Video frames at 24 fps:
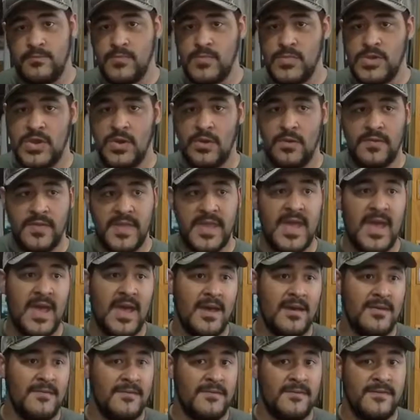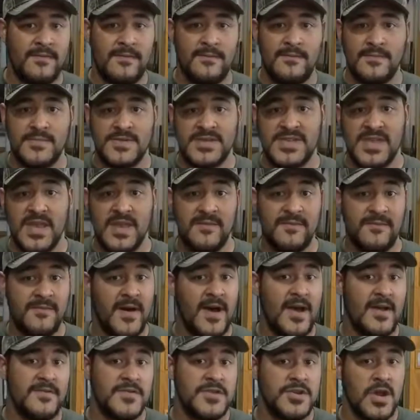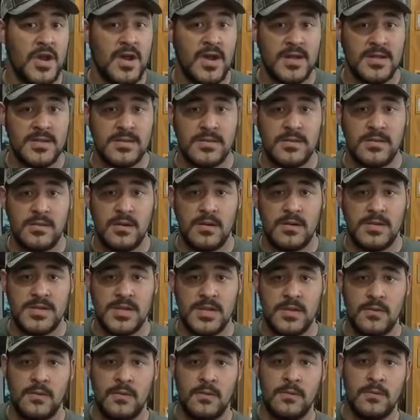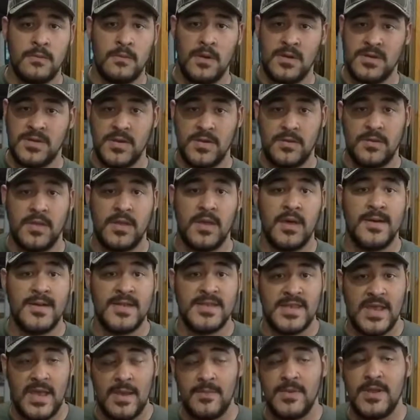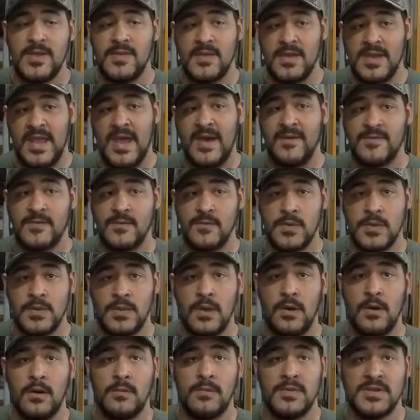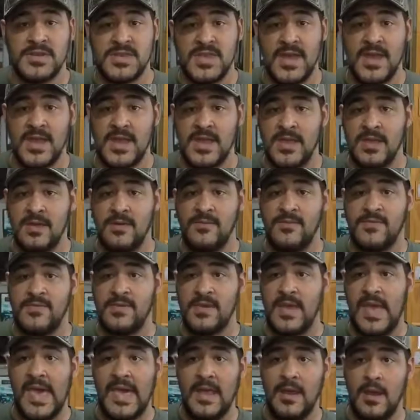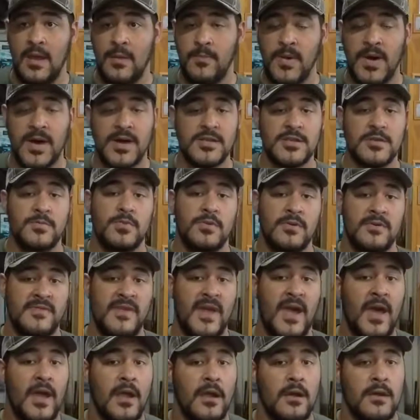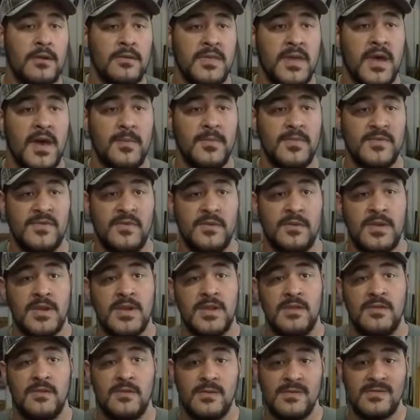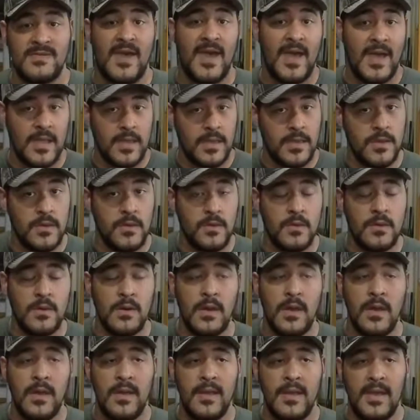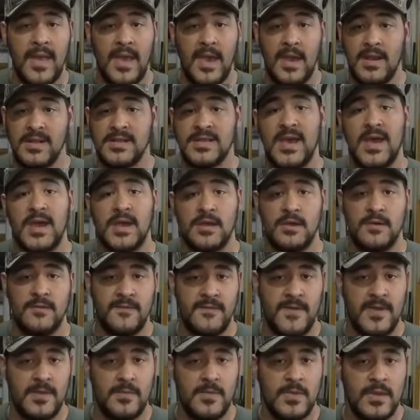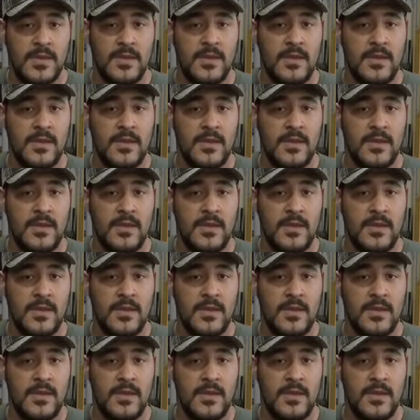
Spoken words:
you only have, say, 5 shots until the gun is empty. Then you have to reload, which that gives a possible attacker the opportunity to attack you and attack your family.